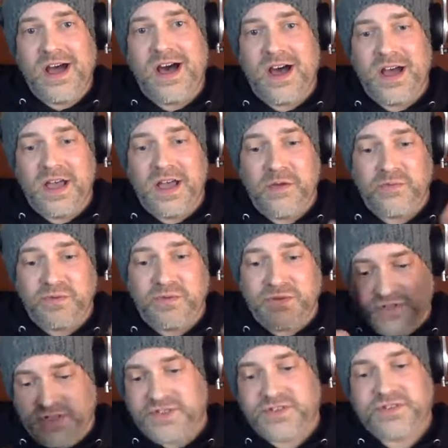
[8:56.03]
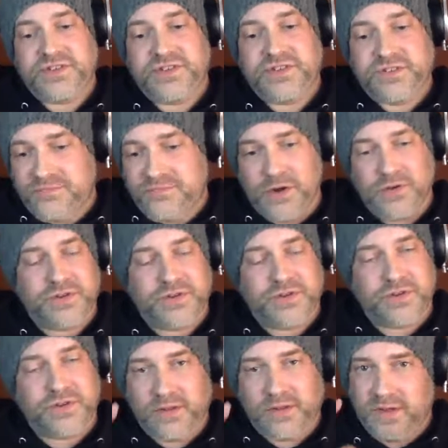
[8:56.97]
It was just,
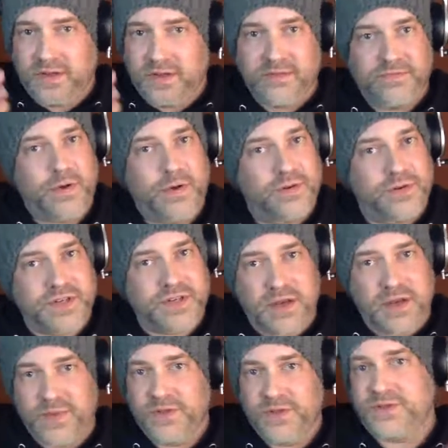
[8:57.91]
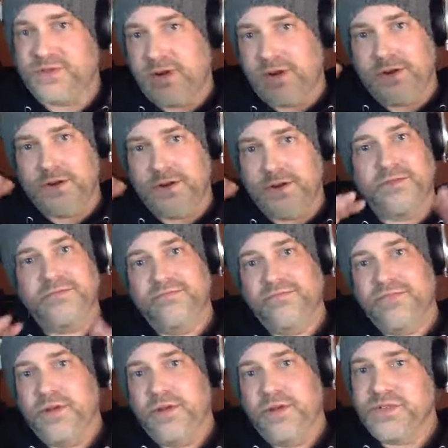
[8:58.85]
you know, strictly Photoshop,
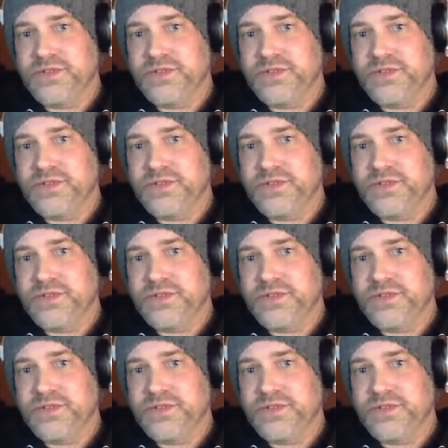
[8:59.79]
Illustrator.